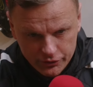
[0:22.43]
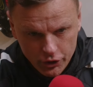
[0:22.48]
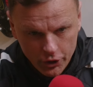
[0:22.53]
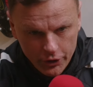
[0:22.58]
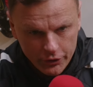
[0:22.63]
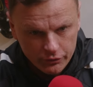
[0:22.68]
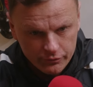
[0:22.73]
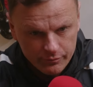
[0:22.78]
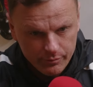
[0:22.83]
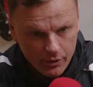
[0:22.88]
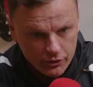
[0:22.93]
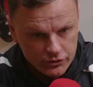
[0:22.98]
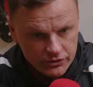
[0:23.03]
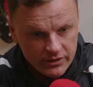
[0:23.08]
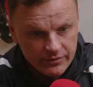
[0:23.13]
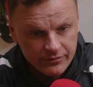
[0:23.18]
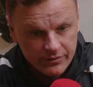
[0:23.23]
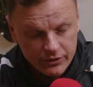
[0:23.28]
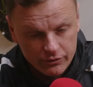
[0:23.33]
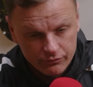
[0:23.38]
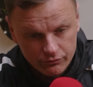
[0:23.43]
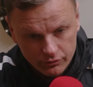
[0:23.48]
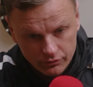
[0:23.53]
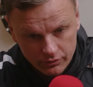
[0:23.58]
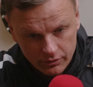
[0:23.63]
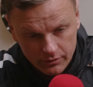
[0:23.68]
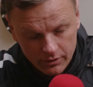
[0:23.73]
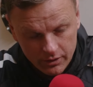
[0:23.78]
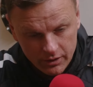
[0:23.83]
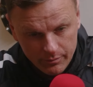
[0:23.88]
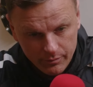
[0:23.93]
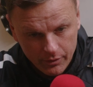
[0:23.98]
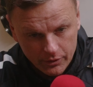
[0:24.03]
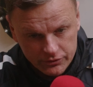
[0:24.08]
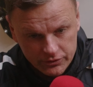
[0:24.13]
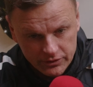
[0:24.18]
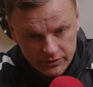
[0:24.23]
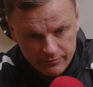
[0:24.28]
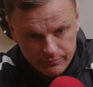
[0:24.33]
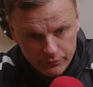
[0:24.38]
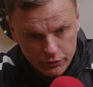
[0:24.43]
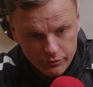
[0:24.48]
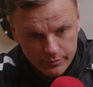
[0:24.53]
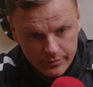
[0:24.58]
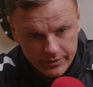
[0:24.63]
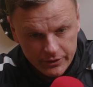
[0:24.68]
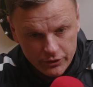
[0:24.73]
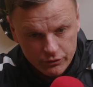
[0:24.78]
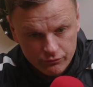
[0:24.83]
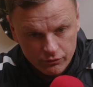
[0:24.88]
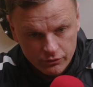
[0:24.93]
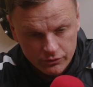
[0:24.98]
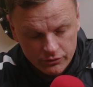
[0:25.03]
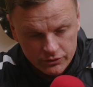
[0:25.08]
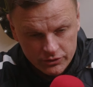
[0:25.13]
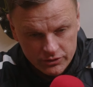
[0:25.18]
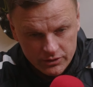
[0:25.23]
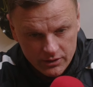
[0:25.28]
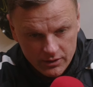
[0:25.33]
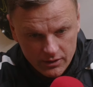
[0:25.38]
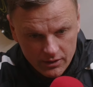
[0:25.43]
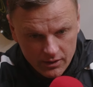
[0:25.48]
not enough positive in the run, positive movement in the runs.